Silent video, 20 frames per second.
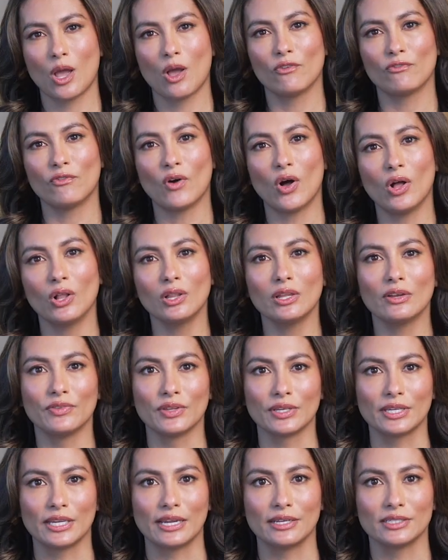Fall of the
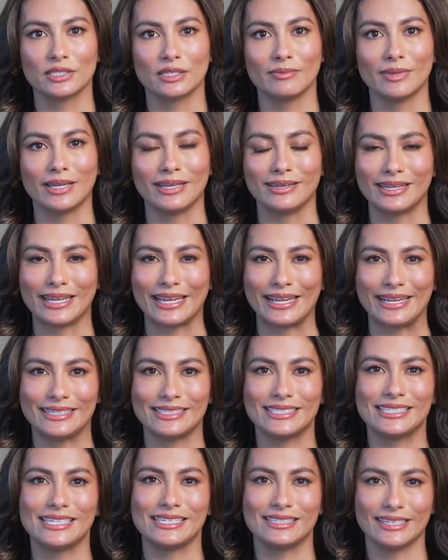kingdom in
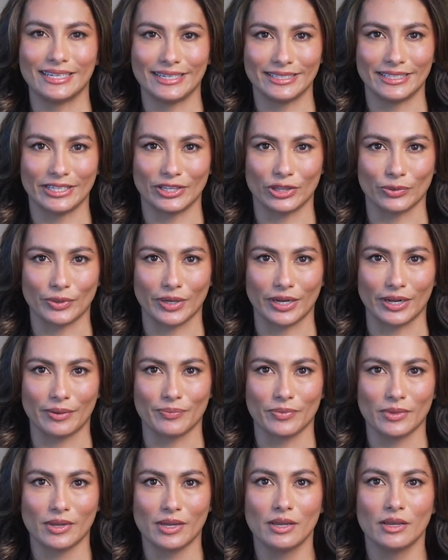1893.
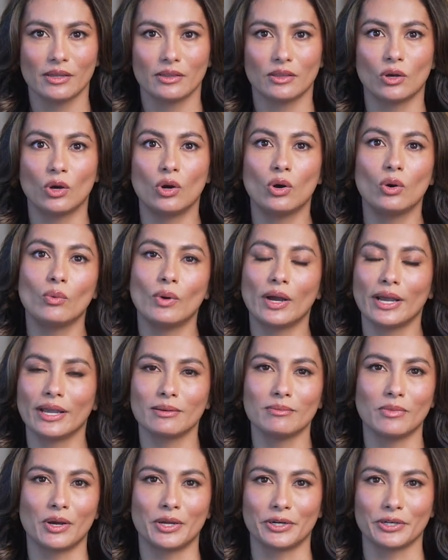The Hawaiian
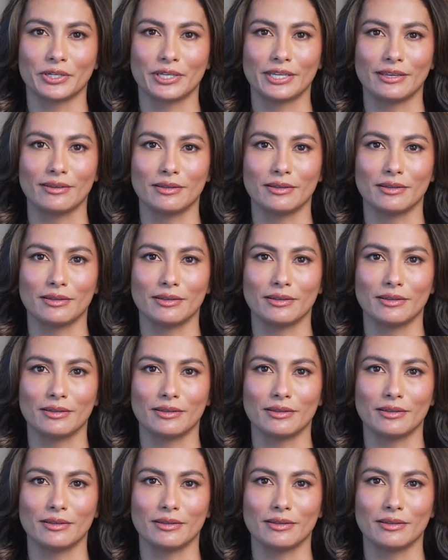monarchy